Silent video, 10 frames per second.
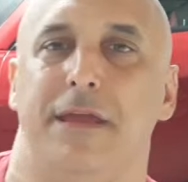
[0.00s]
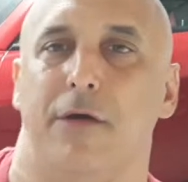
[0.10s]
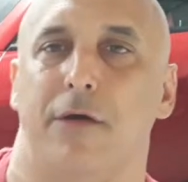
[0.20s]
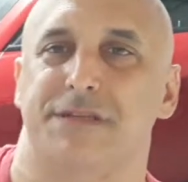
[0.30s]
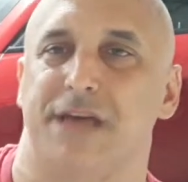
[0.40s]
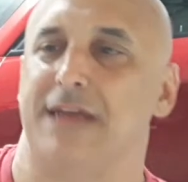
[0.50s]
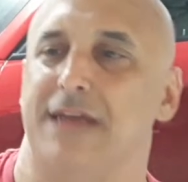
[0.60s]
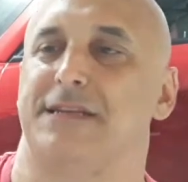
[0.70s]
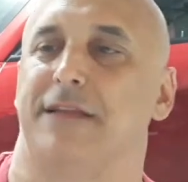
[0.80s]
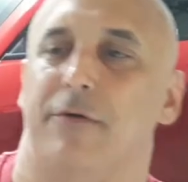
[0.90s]
know, it's
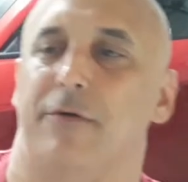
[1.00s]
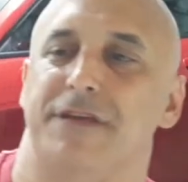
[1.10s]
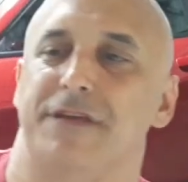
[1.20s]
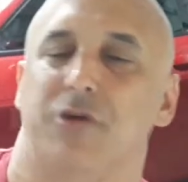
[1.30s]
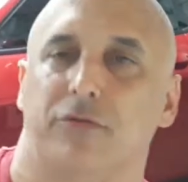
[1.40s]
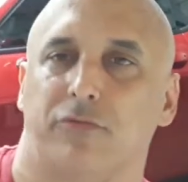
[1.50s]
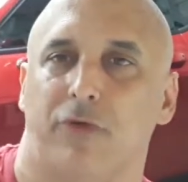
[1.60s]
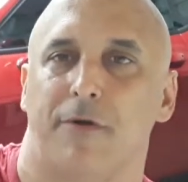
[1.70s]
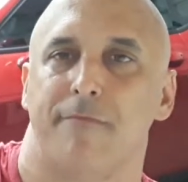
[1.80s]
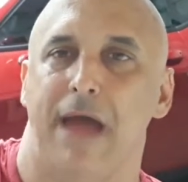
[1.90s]
isolated with these old
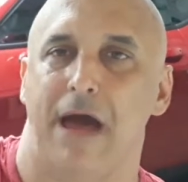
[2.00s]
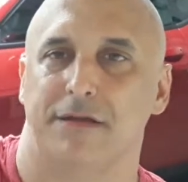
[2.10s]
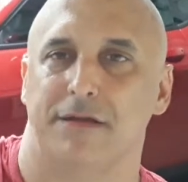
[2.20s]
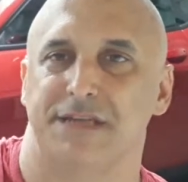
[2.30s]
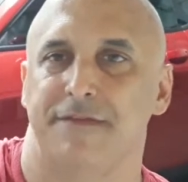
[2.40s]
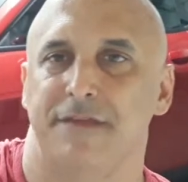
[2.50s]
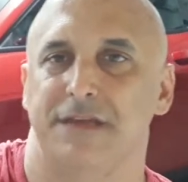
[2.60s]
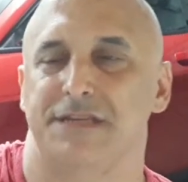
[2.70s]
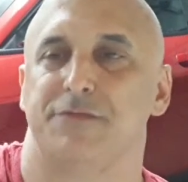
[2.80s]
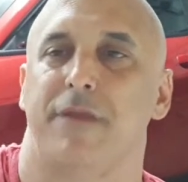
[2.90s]
rubber mounts, and
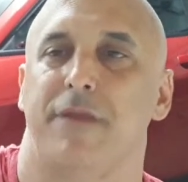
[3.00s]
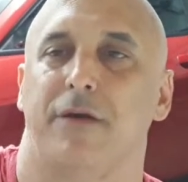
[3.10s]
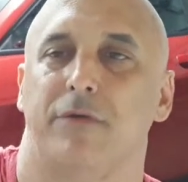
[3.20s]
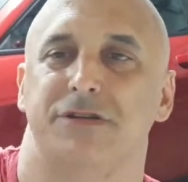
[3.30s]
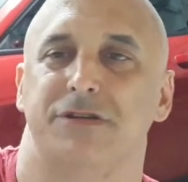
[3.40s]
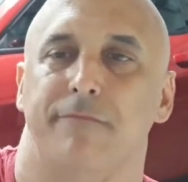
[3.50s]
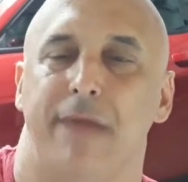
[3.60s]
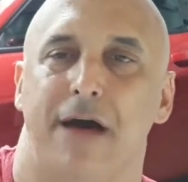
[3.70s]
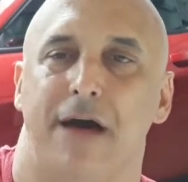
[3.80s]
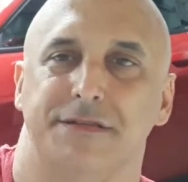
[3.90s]
this is one of the original
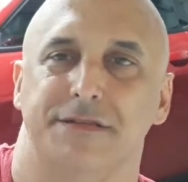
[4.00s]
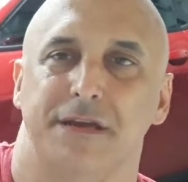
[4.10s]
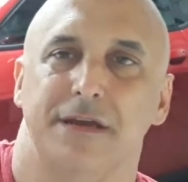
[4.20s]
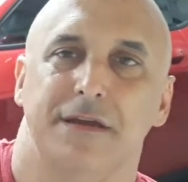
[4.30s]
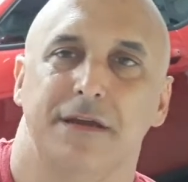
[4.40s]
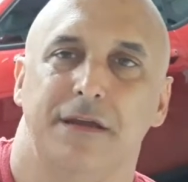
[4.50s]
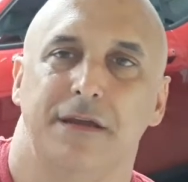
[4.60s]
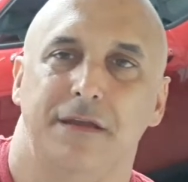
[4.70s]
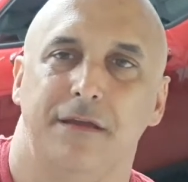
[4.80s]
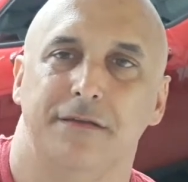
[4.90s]
mounts.
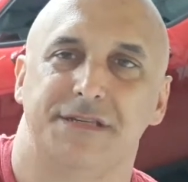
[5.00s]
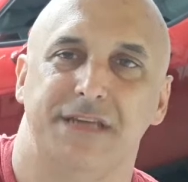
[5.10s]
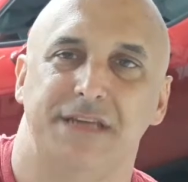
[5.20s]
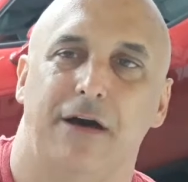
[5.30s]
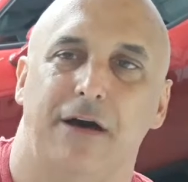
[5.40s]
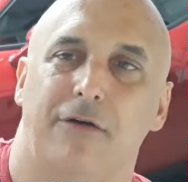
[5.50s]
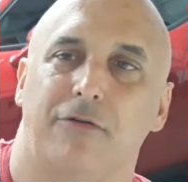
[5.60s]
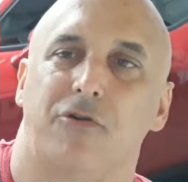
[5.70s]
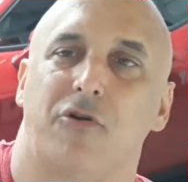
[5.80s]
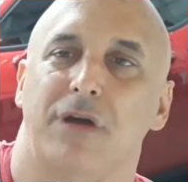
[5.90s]
You can see
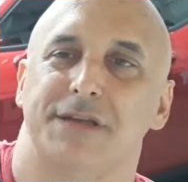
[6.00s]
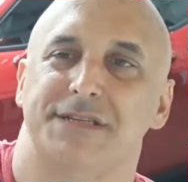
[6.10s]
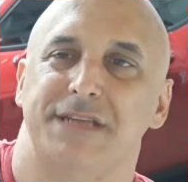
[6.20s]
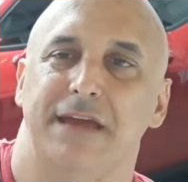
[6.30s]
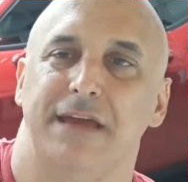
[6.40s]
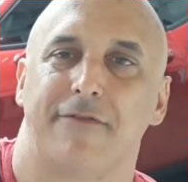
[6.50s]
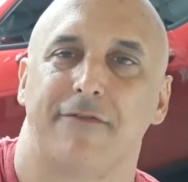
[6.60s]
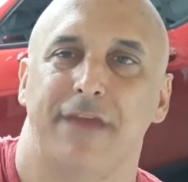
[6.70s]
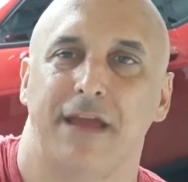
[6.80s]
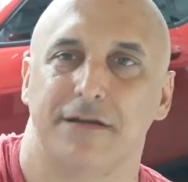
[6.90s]
all crusty and
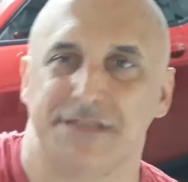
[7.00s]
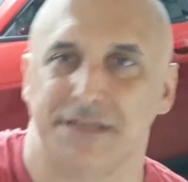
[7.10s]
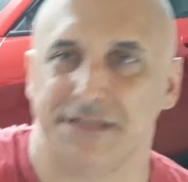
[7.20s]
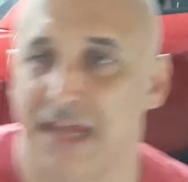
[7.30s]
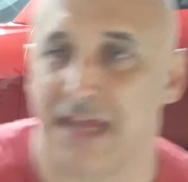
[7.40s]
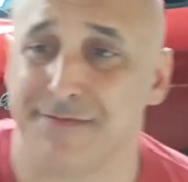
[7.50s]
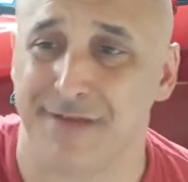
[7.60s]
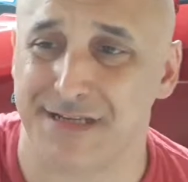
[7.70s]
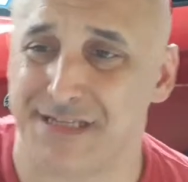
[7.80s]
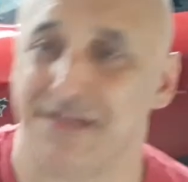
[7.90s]
everything else this thing is.
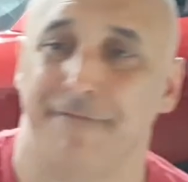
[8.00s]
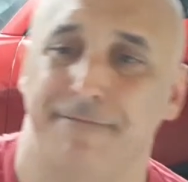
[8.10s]
This is a,